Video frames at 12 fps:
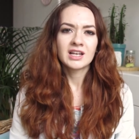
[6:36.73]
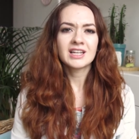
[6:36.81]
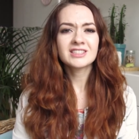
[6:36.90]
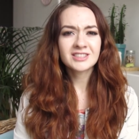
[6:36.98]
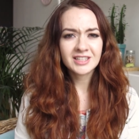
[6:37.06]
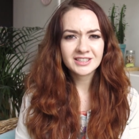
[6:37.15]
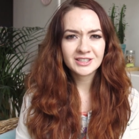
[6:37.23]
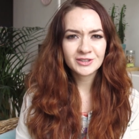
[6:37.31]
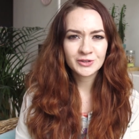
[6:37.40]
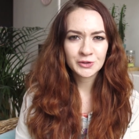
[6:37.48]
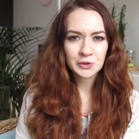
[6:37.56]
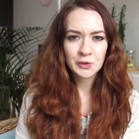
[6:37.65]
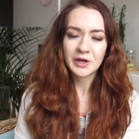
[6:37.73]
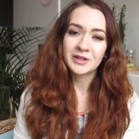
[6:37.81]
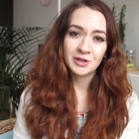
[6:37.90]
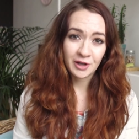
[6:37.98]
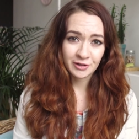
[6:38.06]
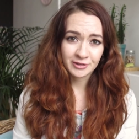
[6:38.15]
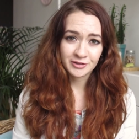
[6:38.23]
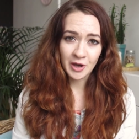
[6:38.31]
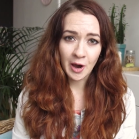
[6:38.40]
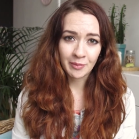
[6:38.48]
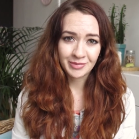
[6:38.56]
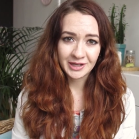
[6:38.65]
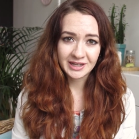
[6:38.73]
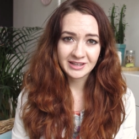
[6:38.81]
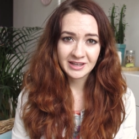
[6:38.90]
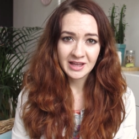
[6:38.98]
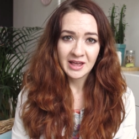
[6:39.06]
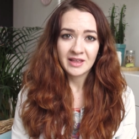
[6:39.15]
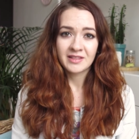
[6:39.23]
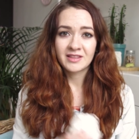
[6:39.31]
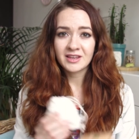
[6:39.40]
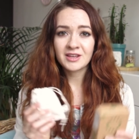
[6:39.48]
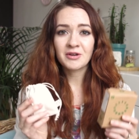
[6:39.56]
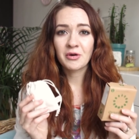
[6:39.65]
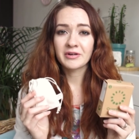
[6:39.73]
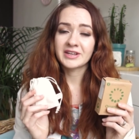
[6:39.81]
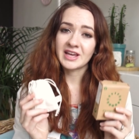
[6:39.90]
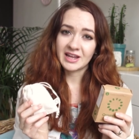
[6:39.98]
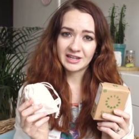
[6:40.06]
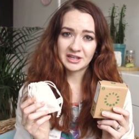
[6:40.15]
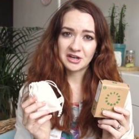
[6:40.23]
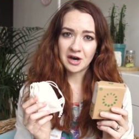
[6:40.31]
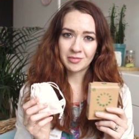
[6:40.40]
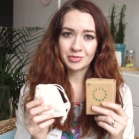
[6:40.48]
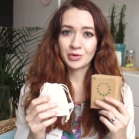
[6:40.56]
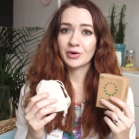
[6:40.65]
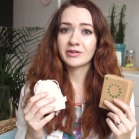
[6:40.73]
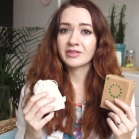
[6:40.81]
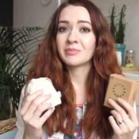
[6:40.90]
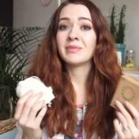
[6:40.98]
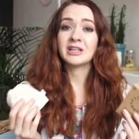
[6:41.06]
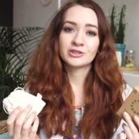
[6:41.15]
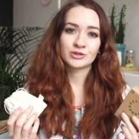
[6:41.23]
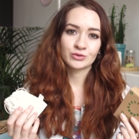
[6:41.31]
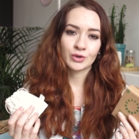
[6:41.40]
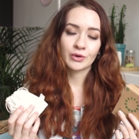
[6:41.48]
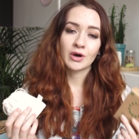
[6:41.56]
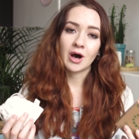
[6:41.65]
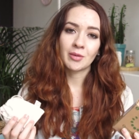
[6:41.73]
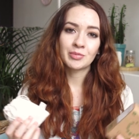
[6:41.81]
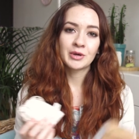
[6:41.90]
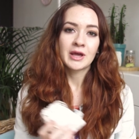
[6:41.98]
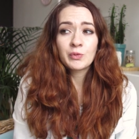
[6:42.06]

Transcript: Let's head into another topic, the organic cup or the menstrual cup.